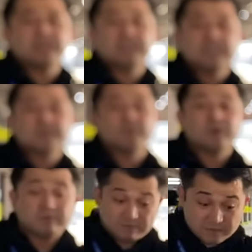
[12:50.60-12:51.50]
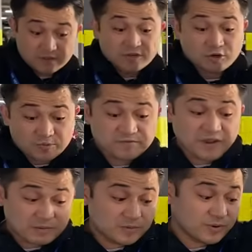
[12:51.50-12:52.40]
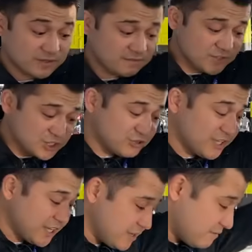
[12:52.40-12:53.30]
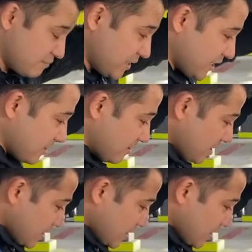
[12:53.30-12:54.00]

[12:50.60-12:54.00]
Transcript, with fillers: Nismo carbon fiber bonnet, which is really good, really good.